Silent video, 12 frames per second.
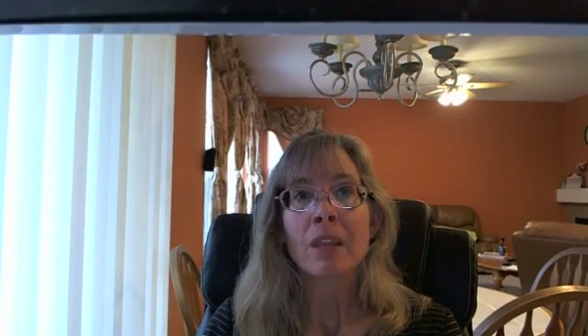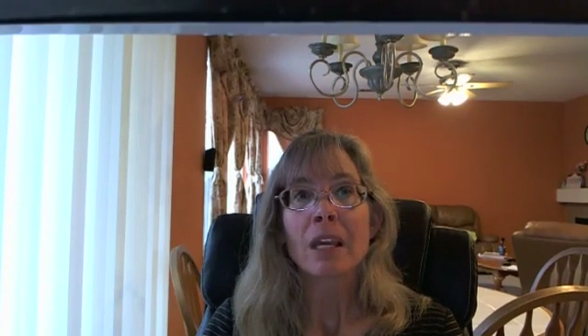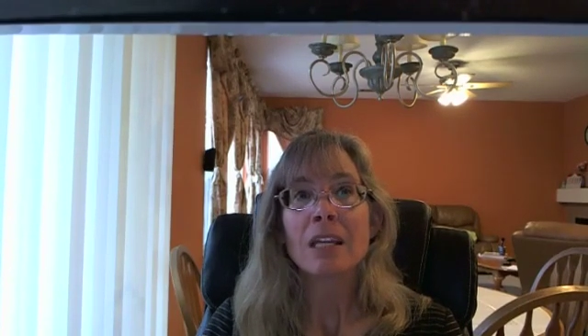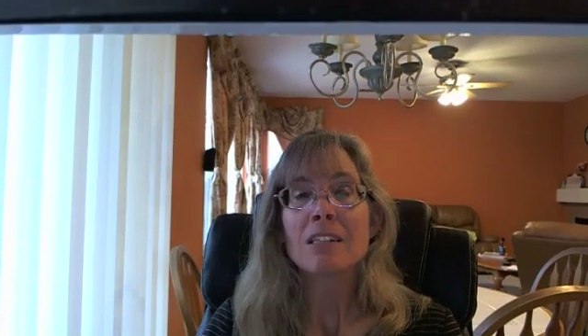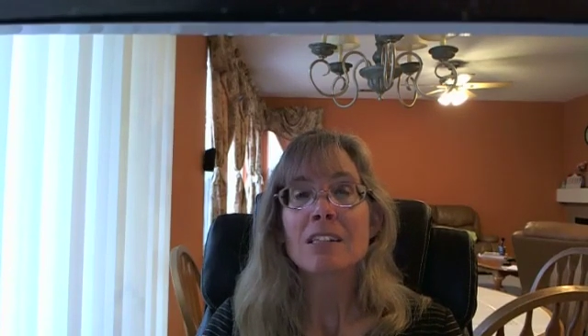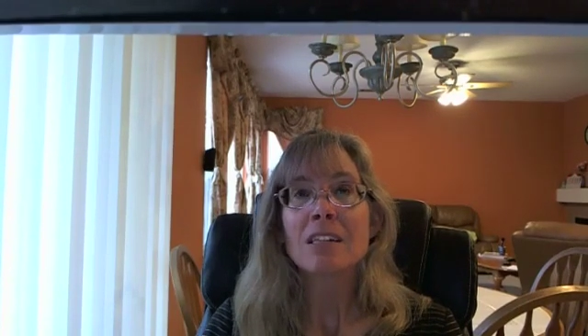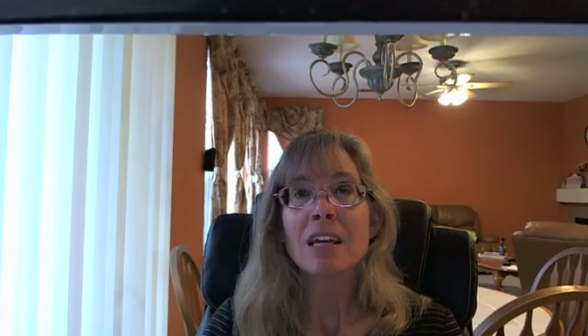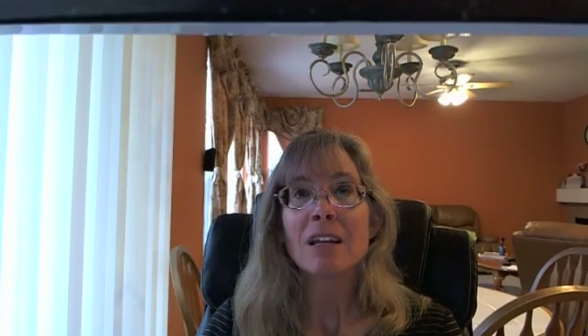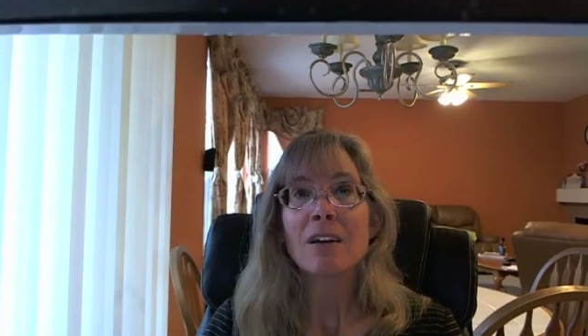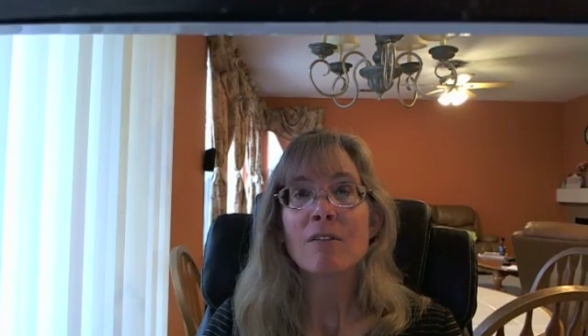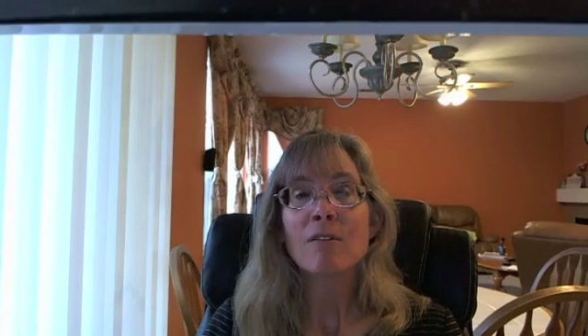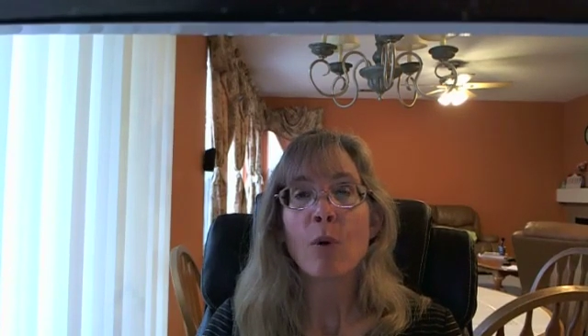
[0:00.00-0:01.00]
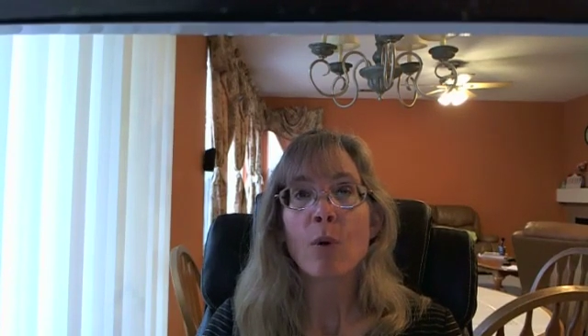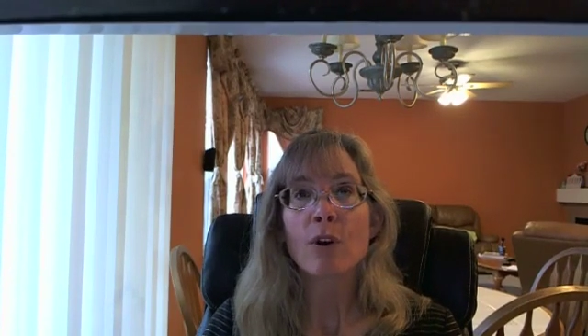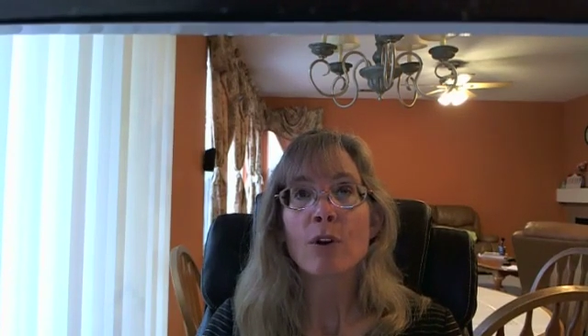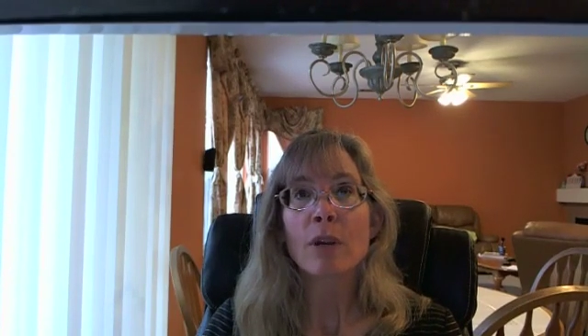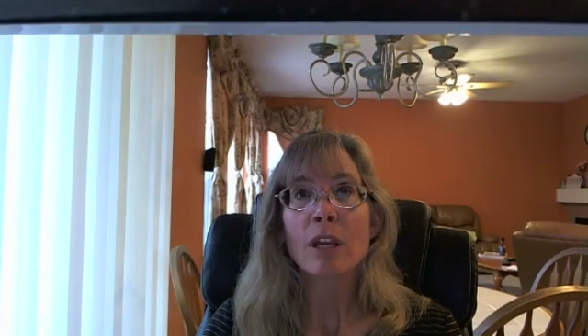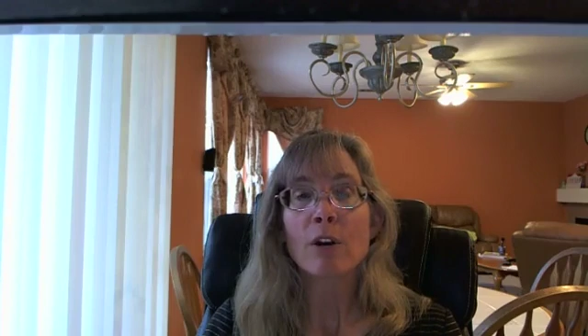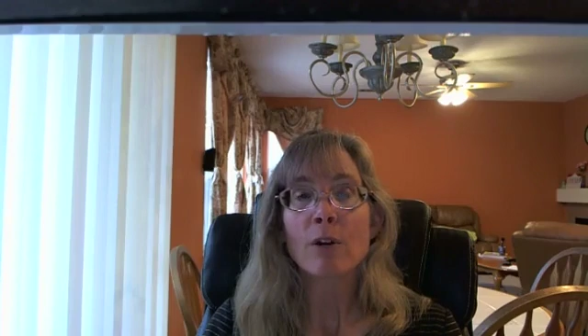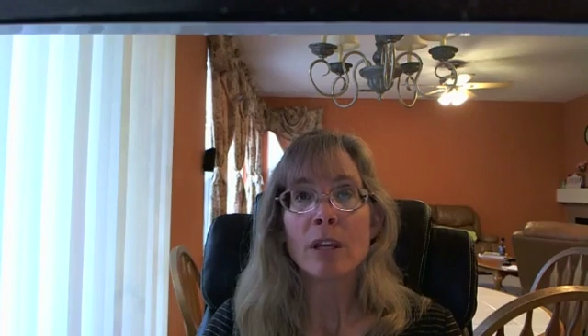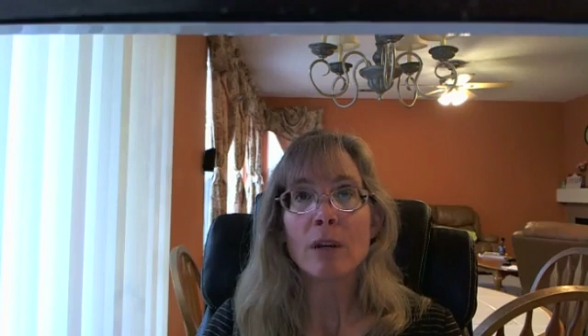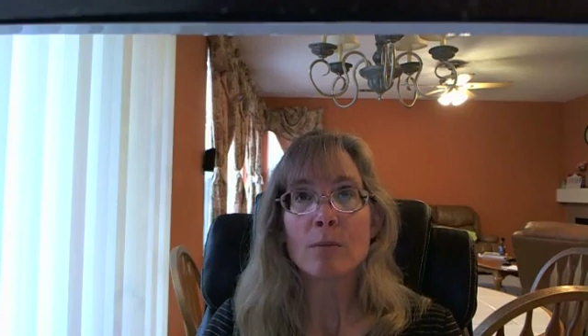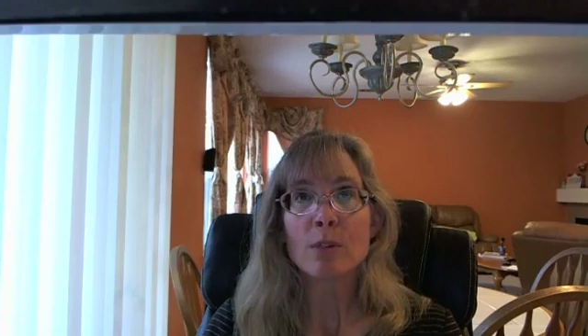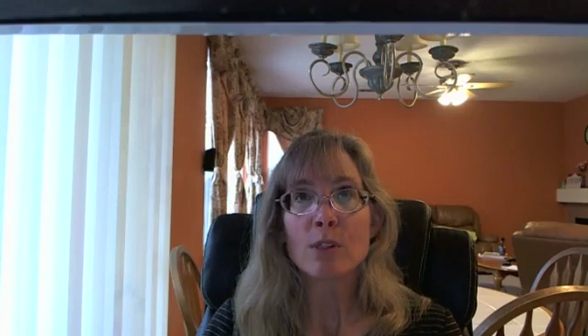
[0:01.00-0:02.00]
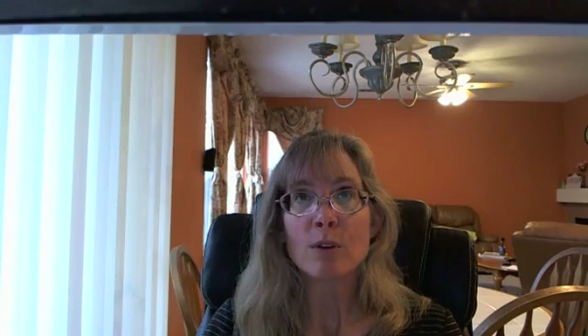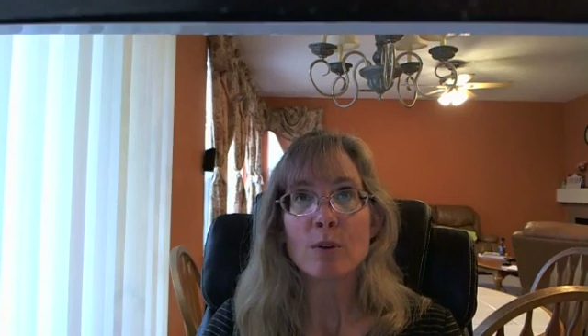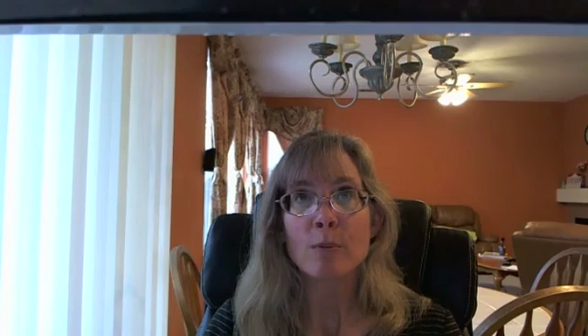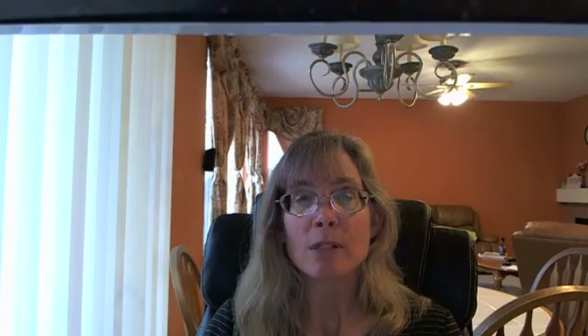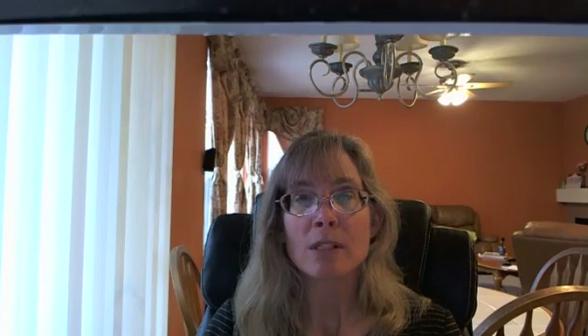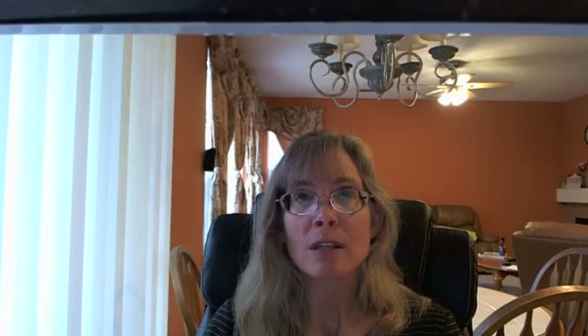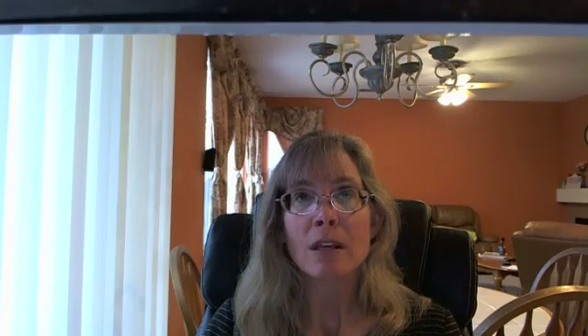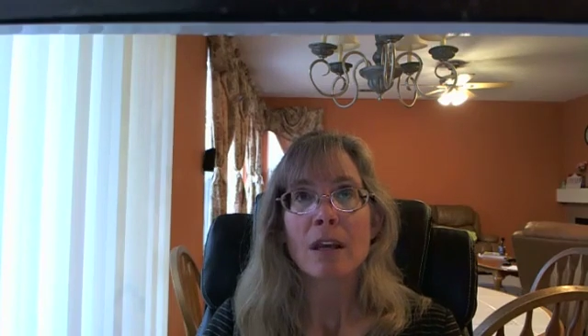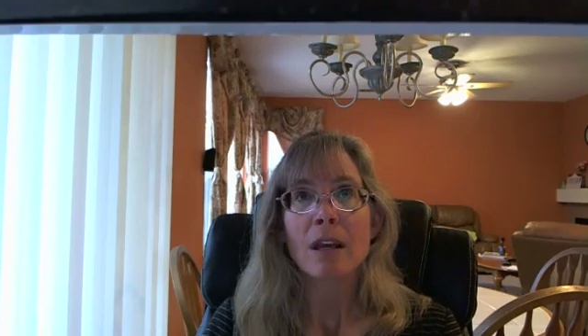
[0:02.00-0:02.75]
Instead of ordering cream soups,